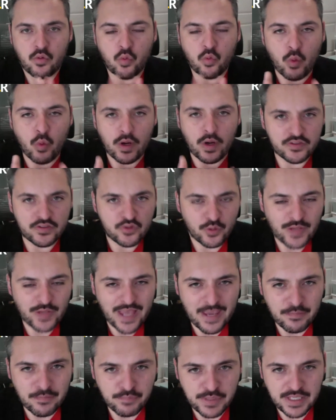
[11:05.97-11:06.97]
What is your
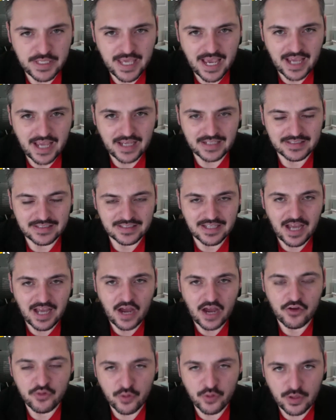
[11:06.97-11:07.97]
KPI?
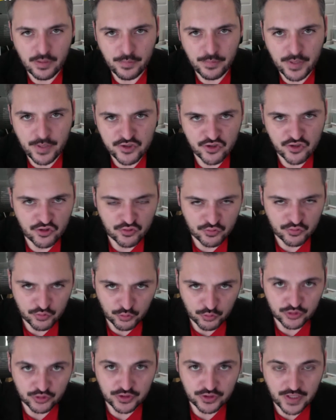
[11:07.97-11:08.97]
How are you going to measure
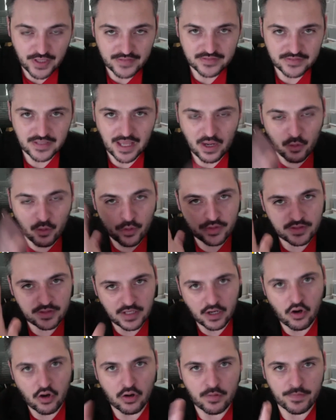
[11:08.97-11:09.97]
success and what is
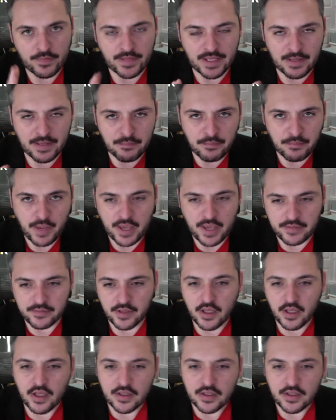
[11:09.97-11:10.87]
the goal of the campaign?